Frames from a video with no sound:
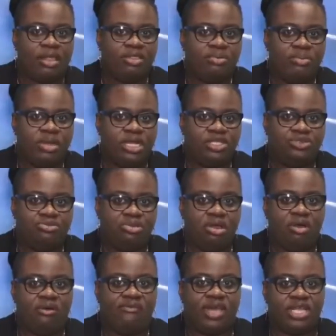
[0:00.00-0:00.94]
The
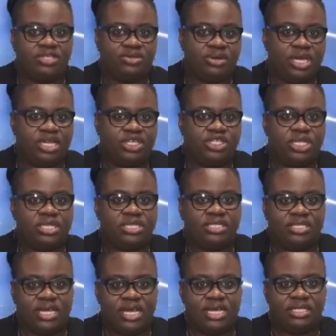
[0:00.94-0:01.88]
Ministry of Education
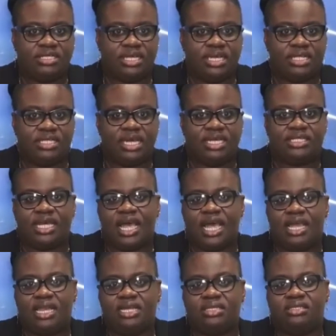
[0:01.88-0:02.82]
says it has
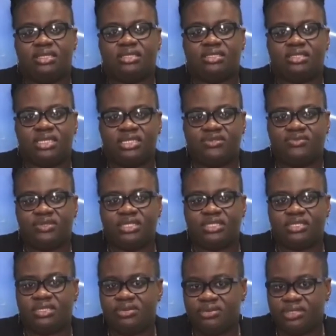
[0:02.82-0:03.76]
had a successful
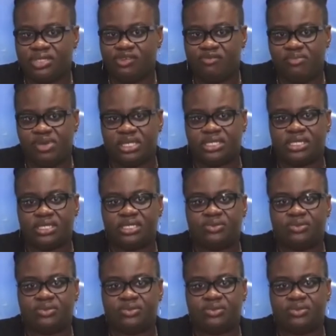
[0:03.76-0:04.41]
series of meetings